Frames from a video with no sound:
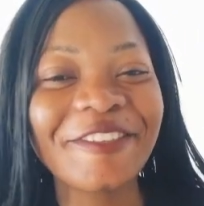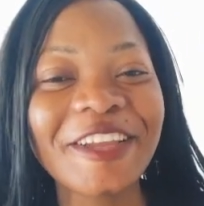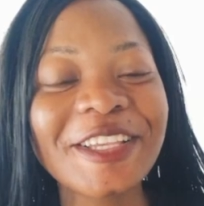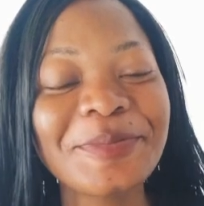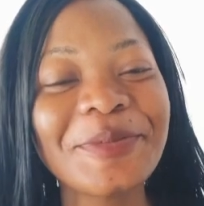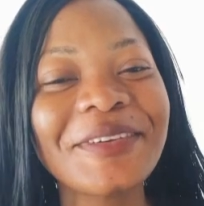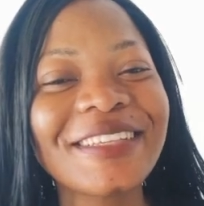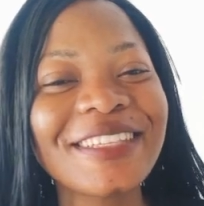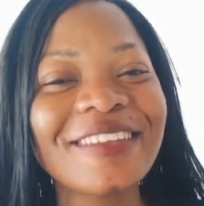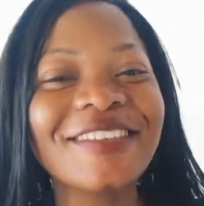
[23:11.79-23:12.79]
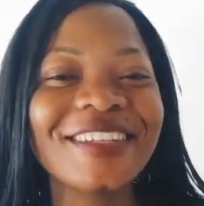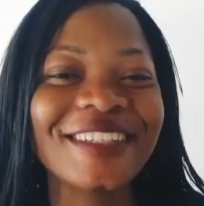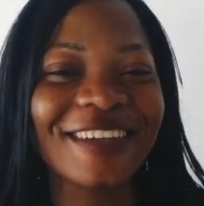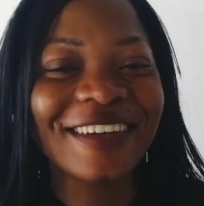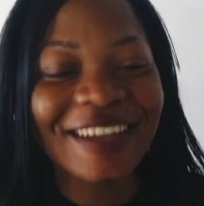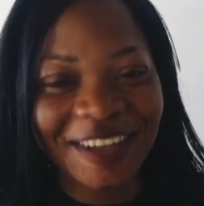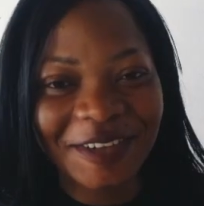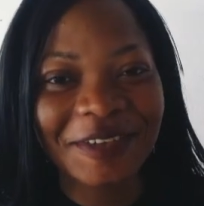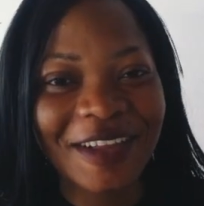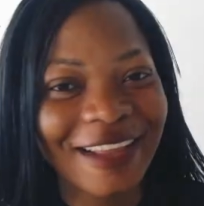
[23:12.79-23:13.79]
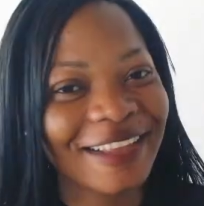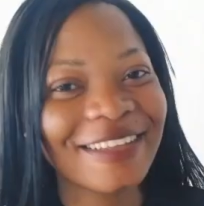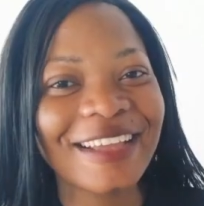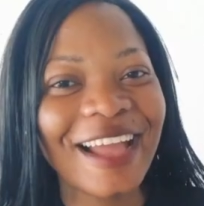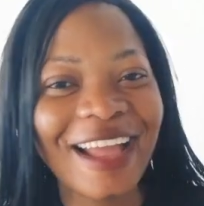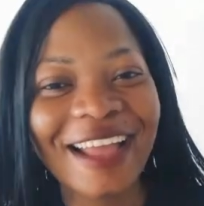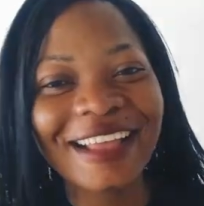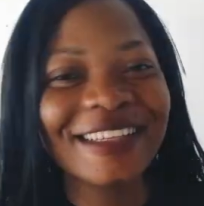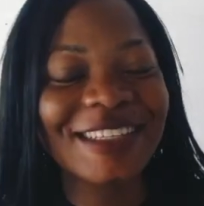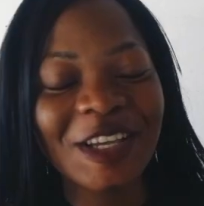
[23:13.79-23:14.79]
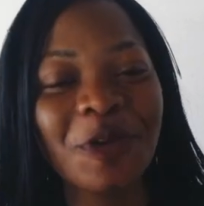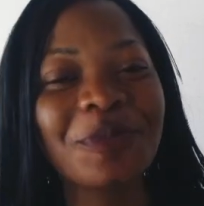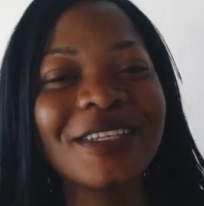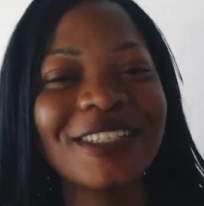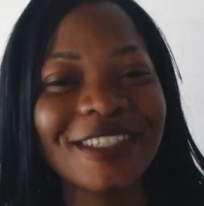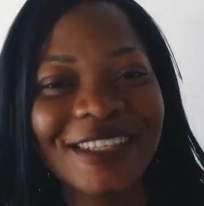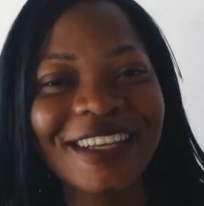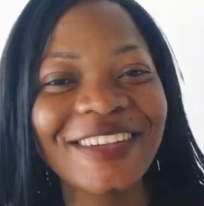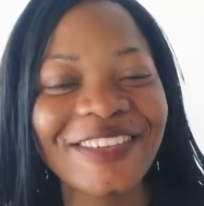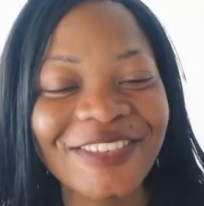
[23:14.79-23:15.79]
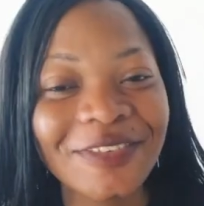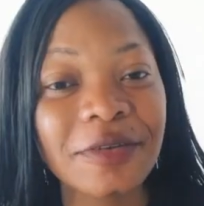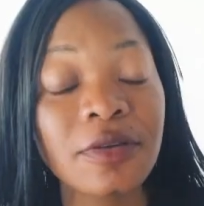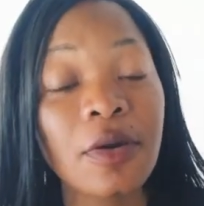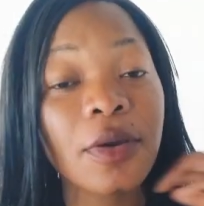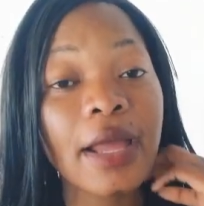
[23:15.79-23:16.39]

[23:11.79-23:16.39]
Facebook is Sandra Sharon Kaguda, and guys, help this channel to grow,